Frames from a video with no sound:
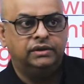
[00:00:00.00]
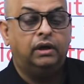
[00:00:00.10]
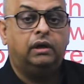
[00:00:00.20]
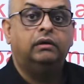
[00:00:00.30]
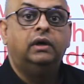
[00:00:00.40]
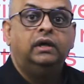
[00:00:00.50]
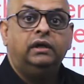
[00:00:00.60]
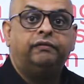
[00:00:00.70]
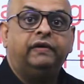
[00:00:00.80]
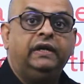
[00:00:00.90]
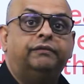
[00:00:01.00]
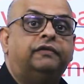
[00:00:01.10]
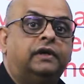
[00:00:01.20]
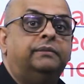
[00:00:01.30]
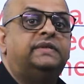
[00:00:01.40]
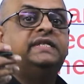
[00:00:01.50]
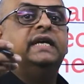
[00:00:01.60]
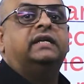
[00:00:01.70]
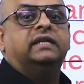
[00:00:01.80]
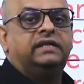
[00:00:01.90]
how different firms,
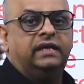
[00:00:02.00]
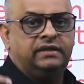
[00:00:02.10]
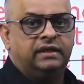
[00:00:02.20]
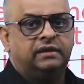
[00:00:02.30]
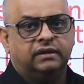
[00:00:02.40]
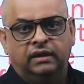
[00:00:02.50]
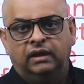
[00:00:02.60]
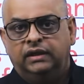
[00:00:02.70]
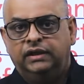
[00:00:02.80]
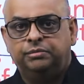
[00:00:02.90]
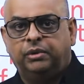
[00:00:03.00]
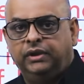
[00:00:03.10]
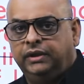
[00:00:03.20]
sectors, etc. responding to